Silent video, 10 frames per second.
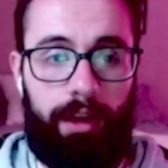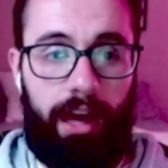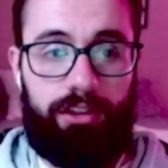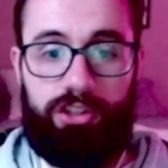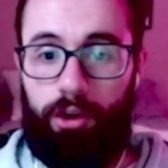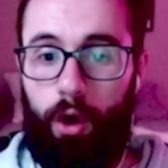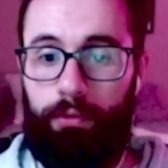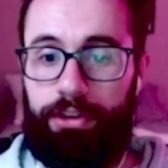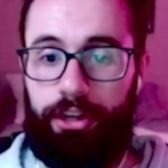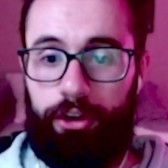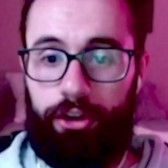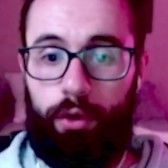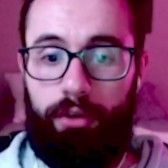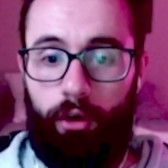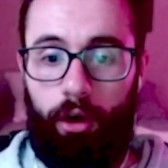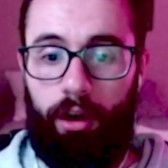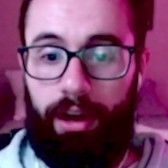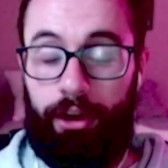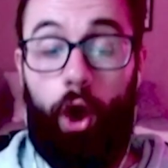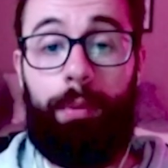And so over here, you have
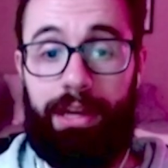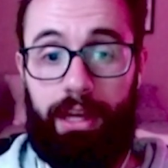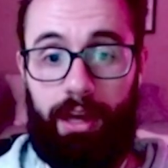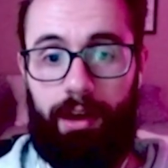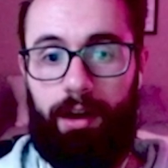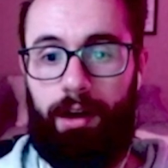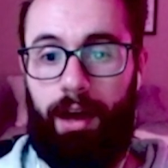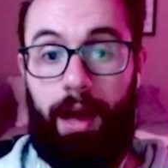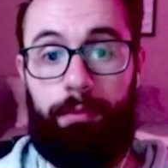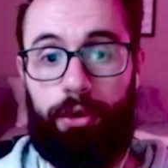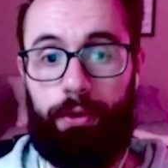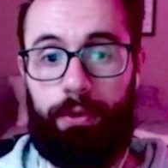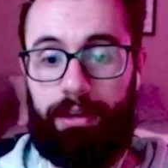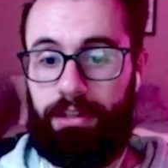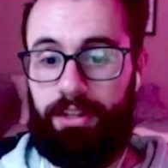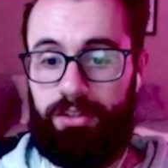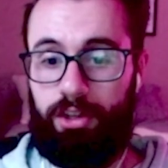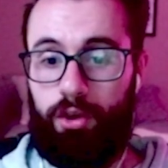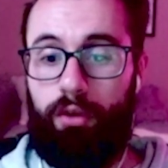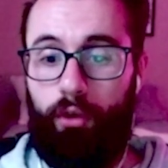an OpenEMU, at least,
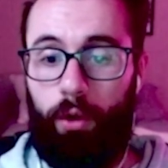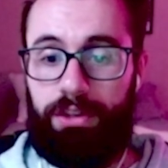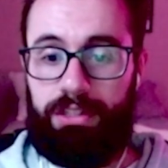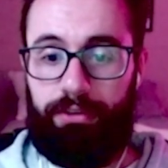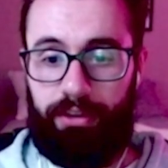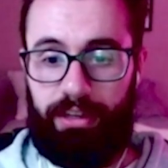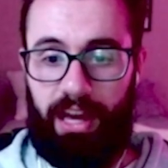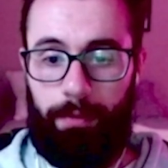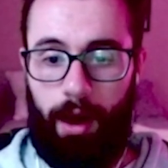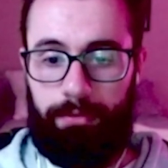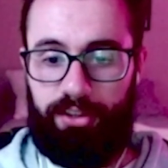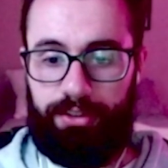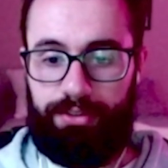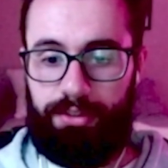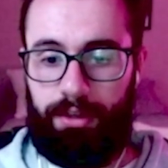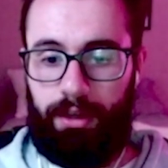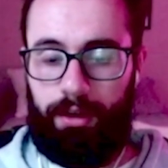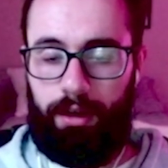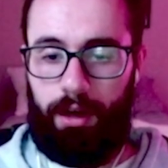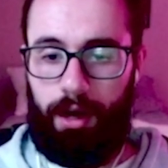you have all these different game options,
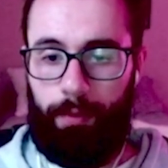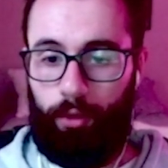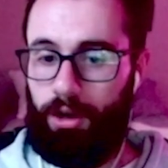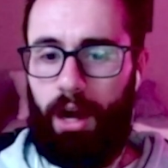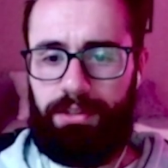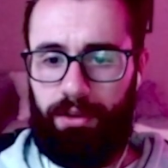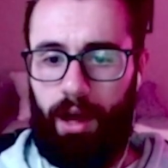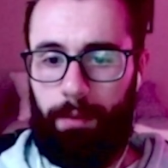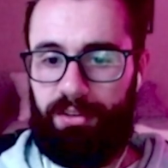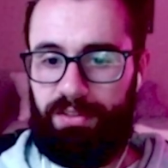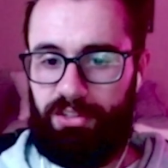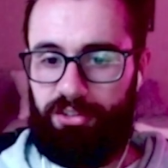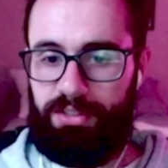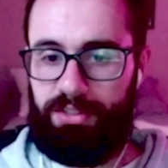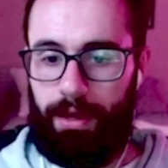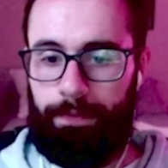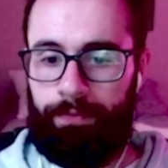or console options, I should say.